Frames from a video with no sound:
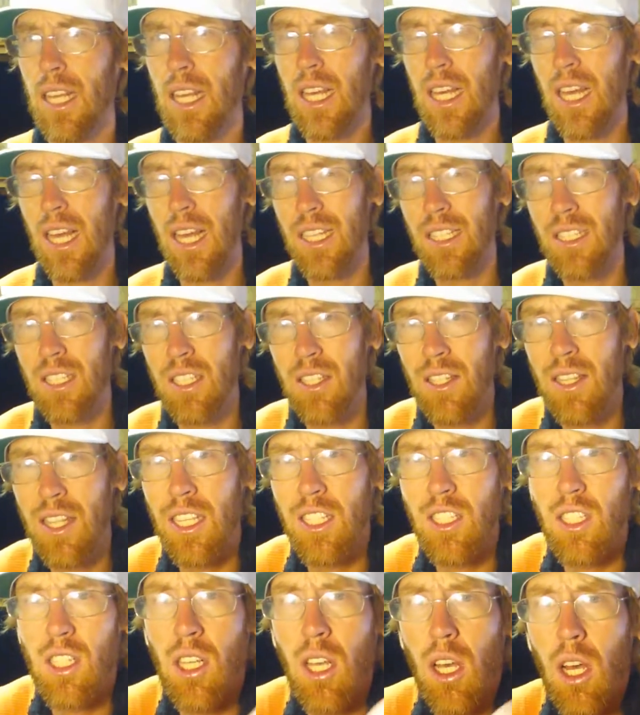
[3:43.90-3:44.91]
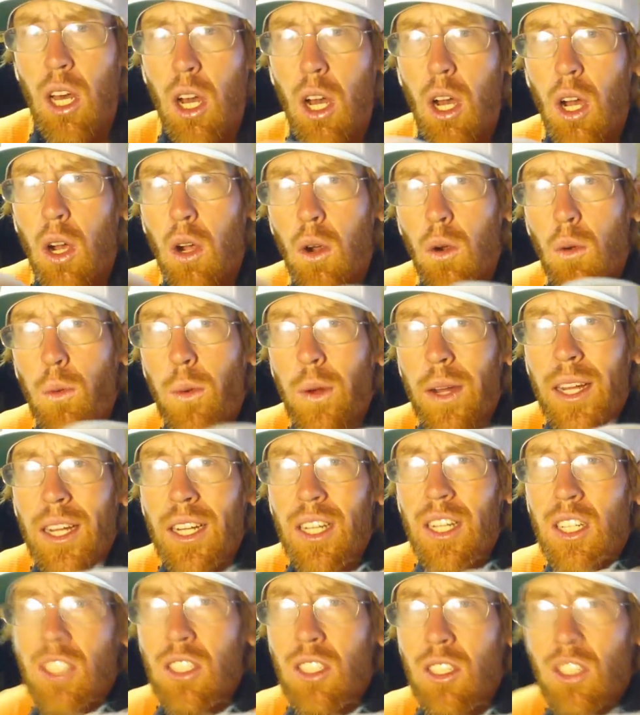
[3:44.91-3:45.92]
it's this
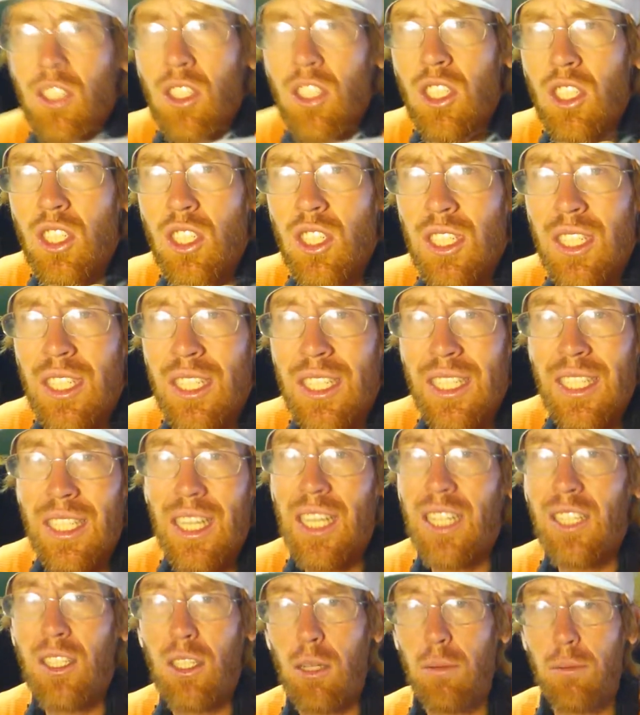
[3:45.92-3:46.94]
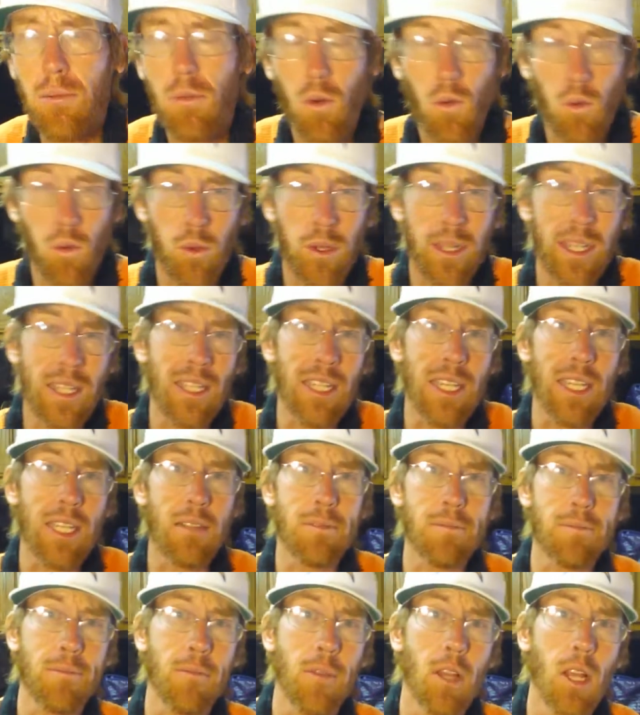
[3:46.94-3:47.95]
weird schism, really,
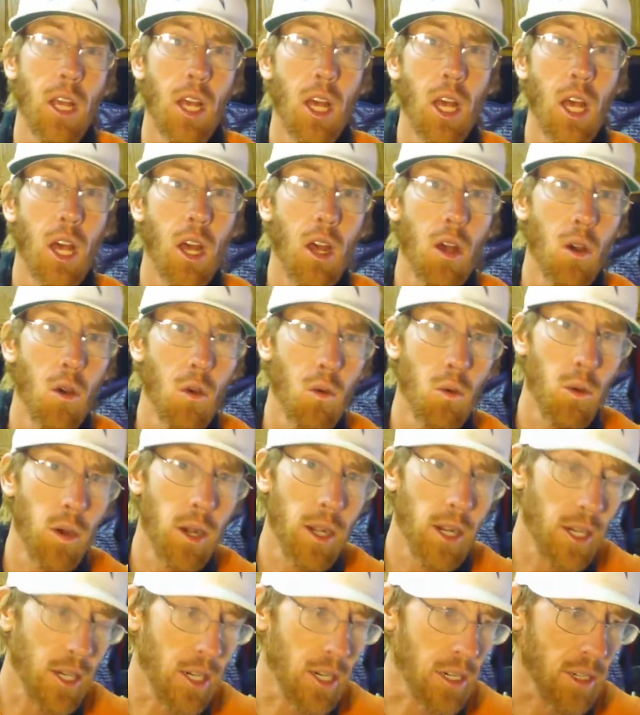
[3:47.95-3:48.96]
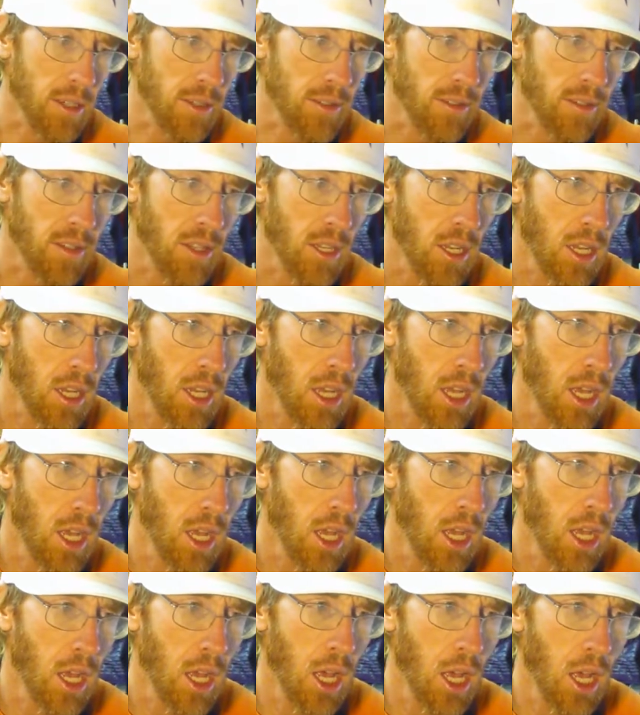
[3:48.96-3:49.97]
where
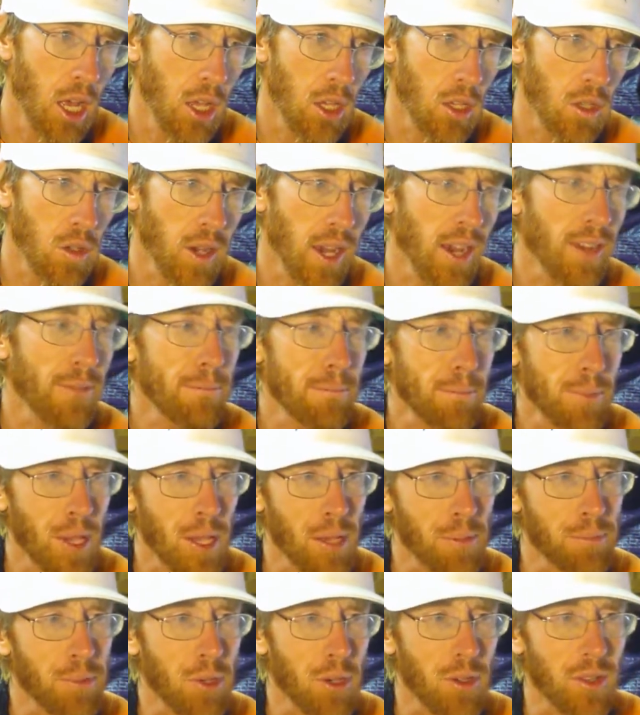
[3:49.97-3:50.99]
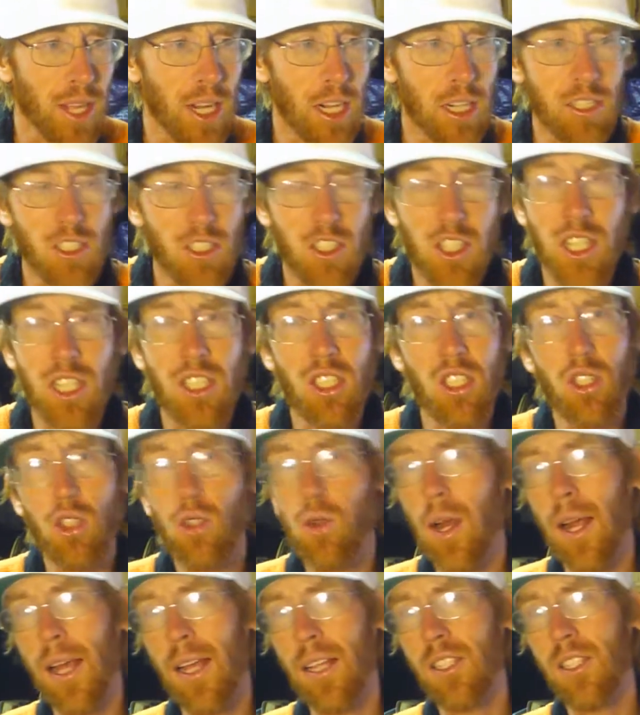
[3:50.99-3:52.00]
you have people that are just
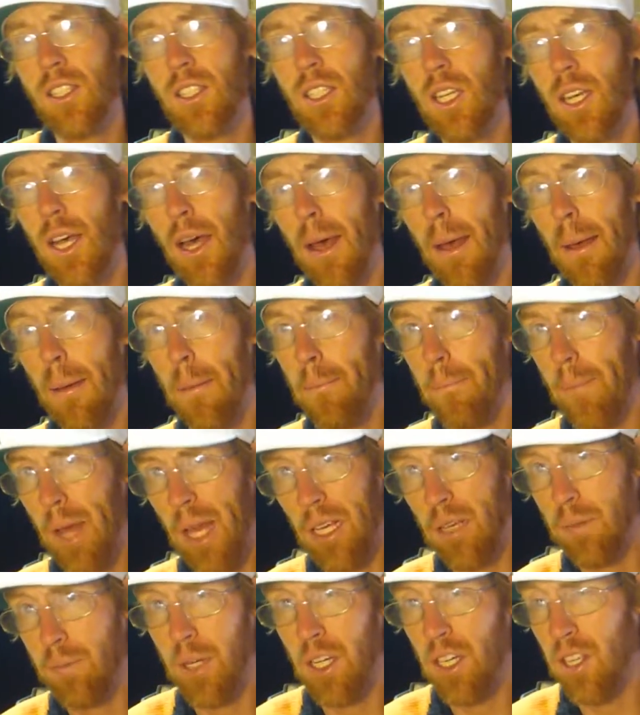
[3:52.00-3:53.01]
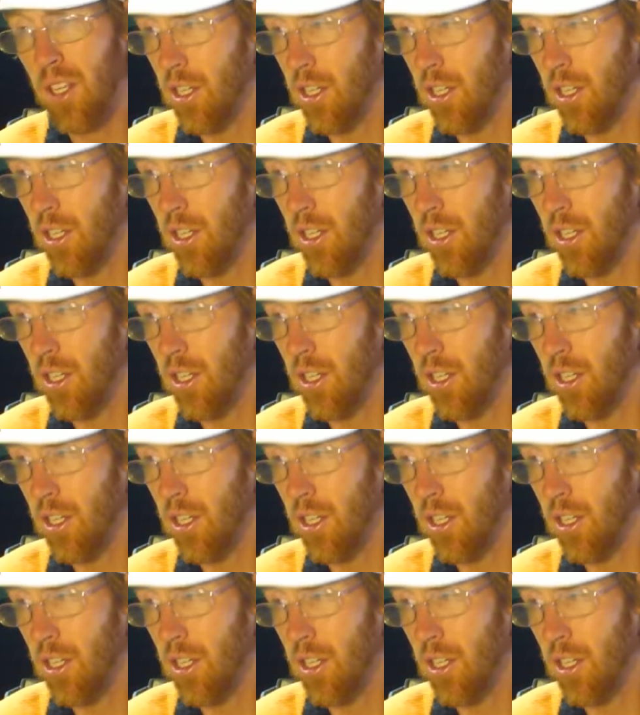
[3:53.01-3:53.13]
trying to make money.